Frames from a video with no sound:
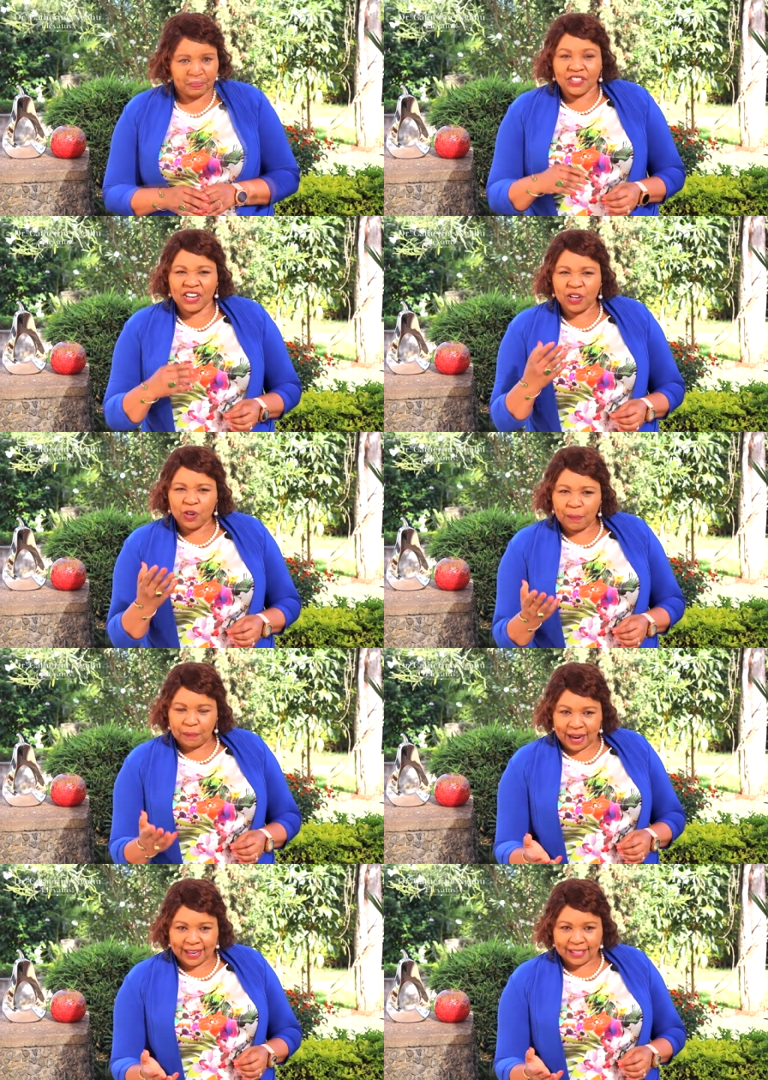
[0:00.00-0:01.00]
Train your
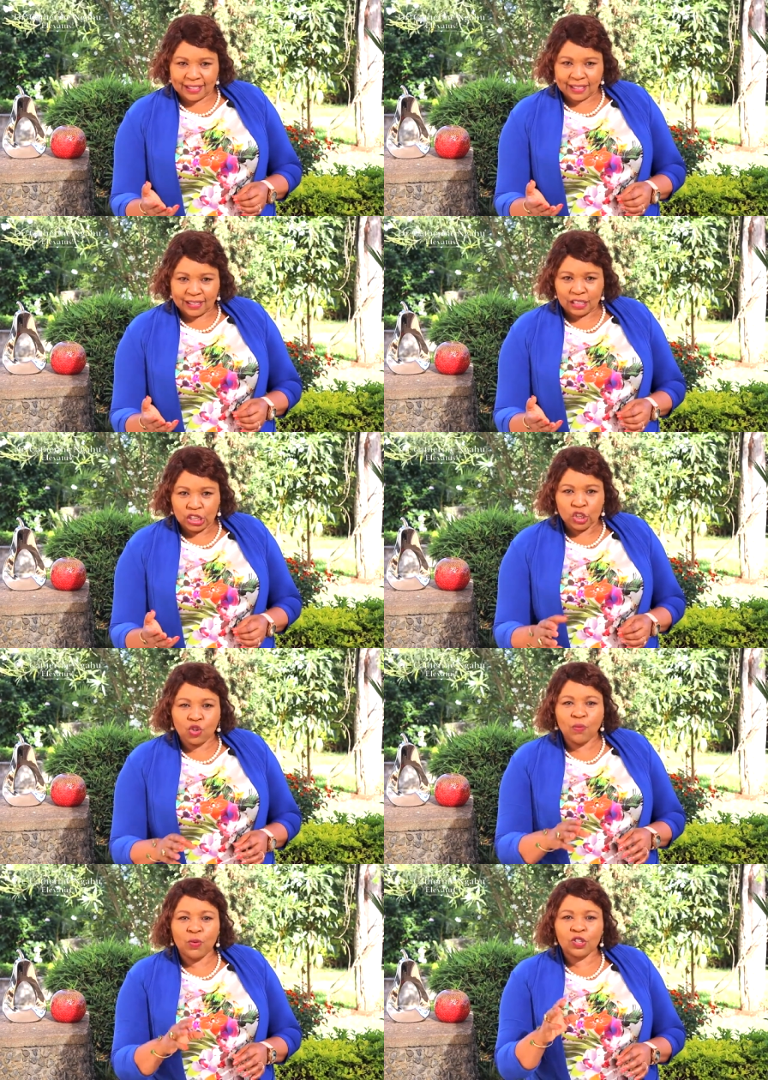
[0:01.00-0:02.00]
mind
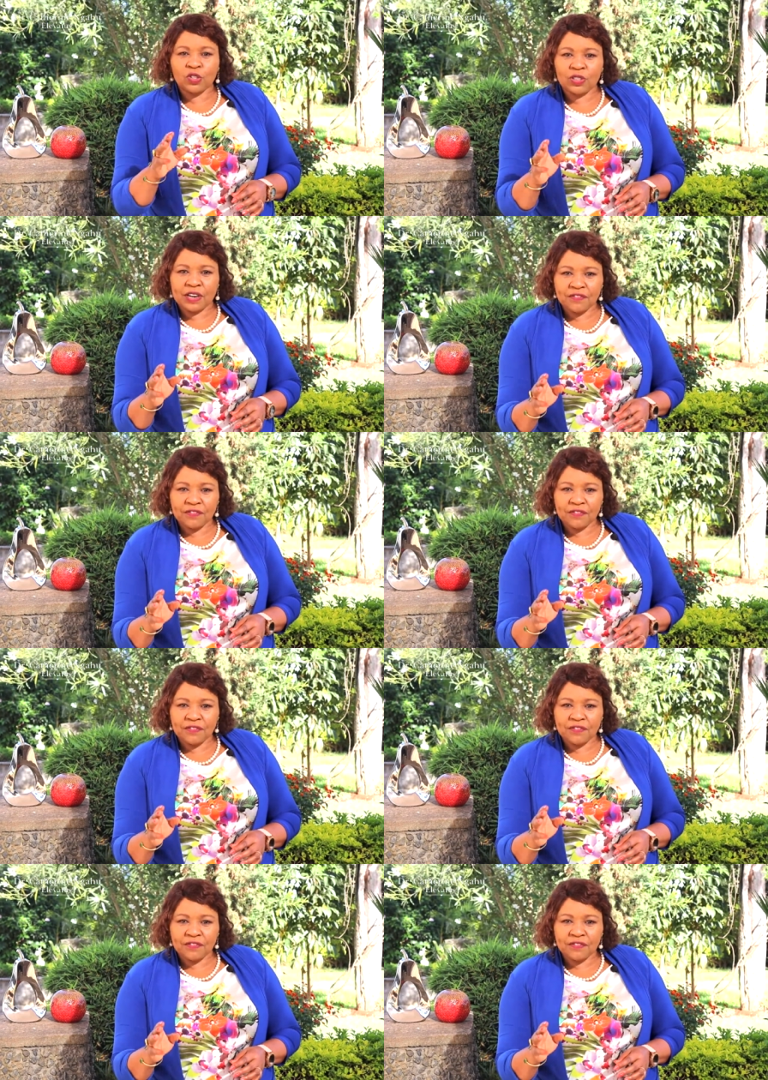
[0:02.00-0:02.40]
to mostly